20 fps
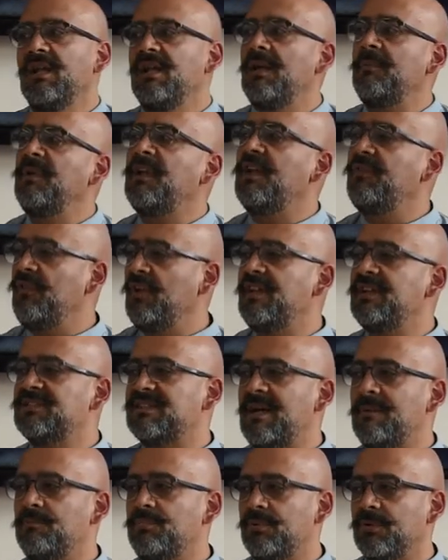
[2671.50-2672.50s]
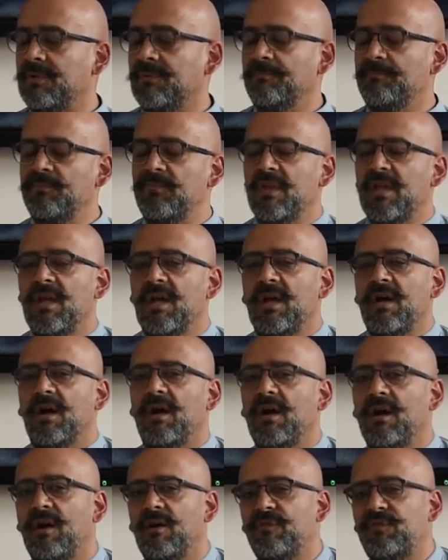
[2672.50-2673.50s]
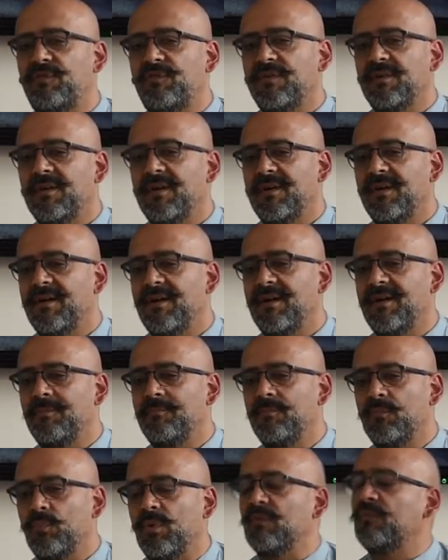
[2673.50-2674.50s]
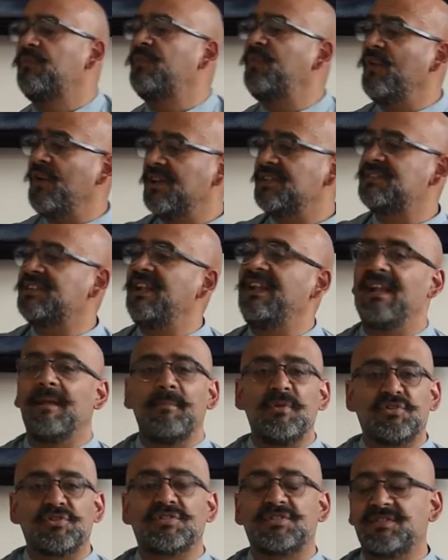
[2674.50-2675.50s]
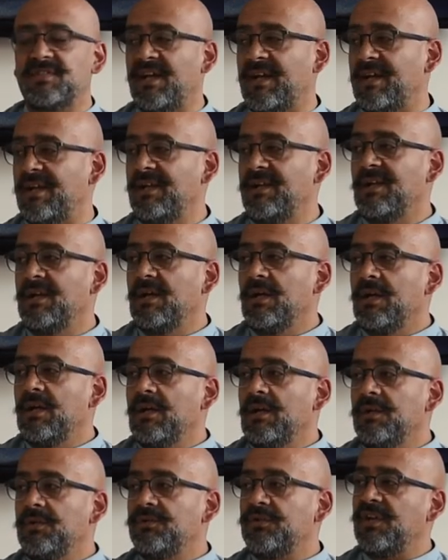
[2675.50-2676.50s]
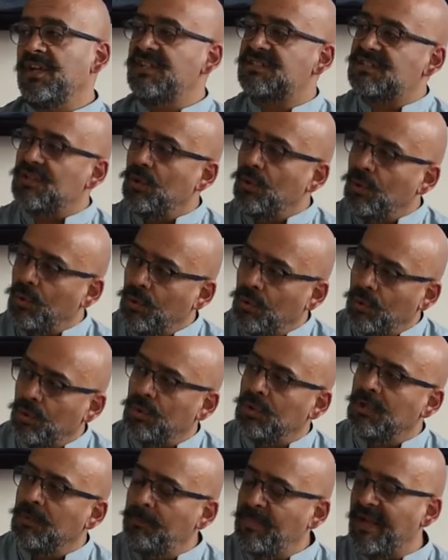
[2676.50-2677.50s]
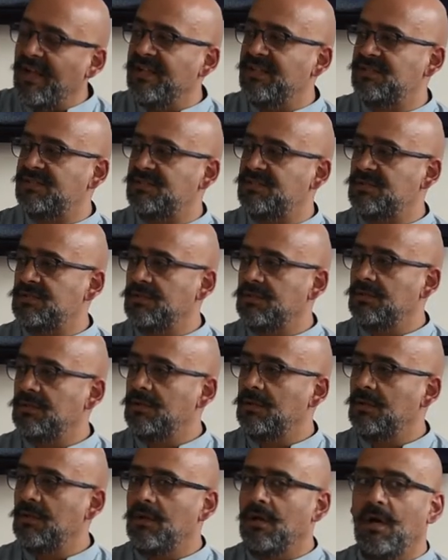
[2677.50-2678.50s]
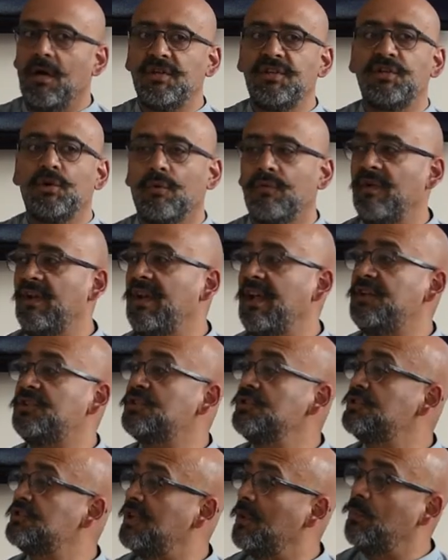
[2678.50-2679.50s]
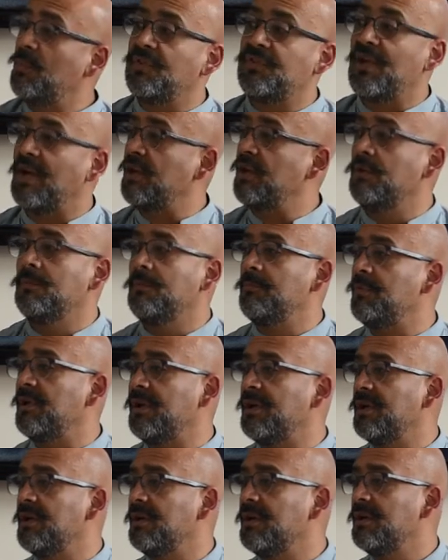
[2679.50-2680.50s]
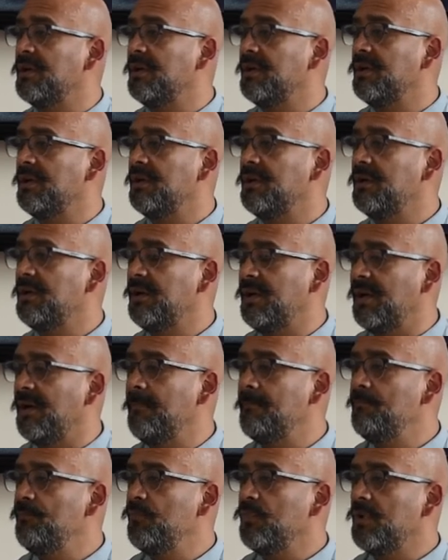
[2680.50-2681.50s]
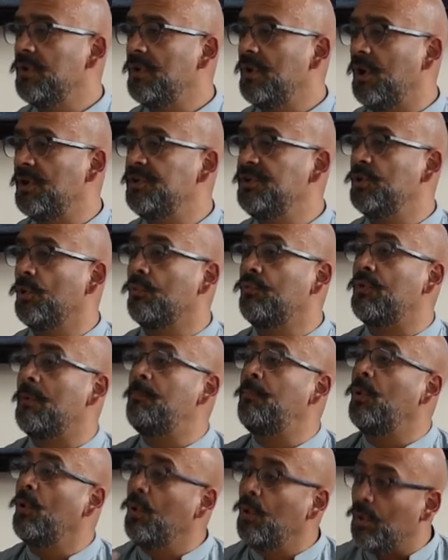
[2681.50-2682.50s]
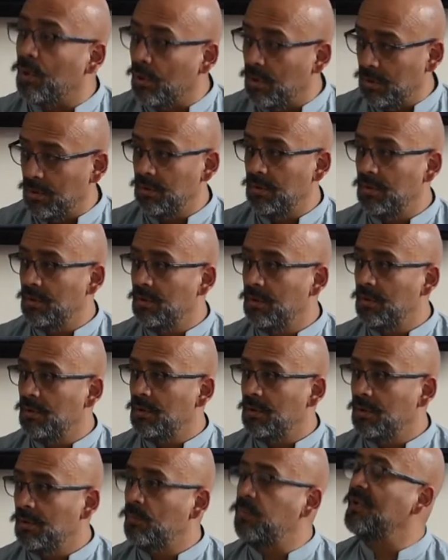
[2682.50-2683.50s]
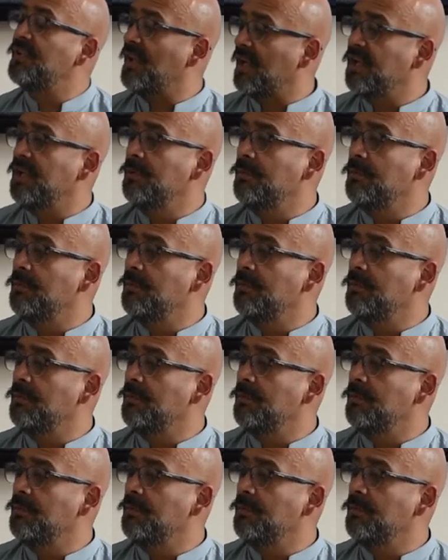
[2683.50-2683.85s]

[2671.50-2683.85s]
Let me give you an example of, firstly, let me just say that it's all based on your relationship with that human being, on your rapport with that